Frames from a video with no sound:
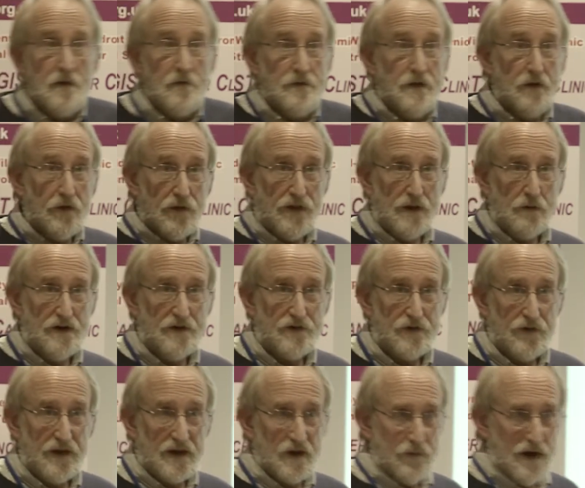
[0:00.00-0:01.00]
The other thing we need to
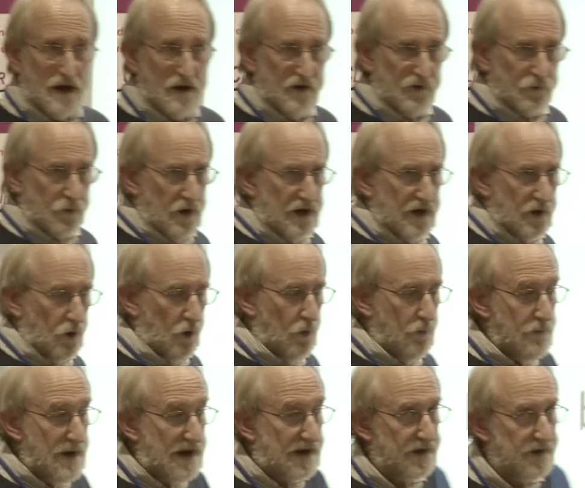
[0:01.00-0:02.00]
think about is what I call
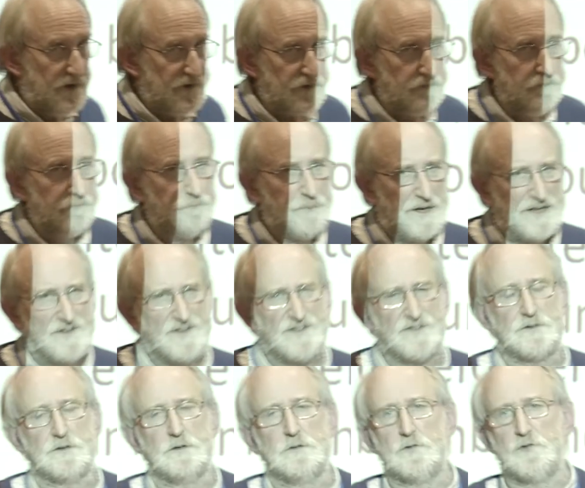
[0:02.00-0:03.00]

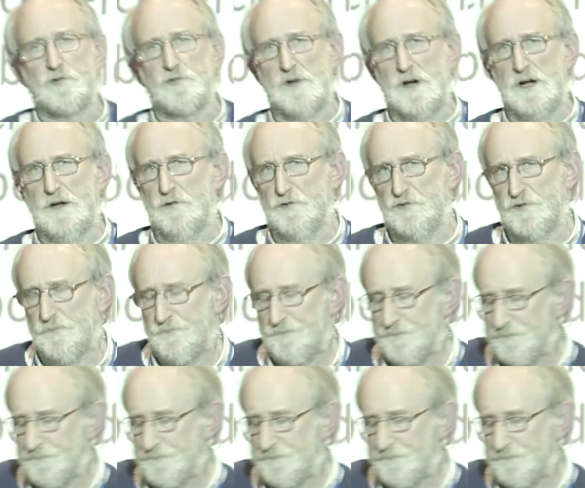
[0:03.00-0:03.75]
mechanism-based trials.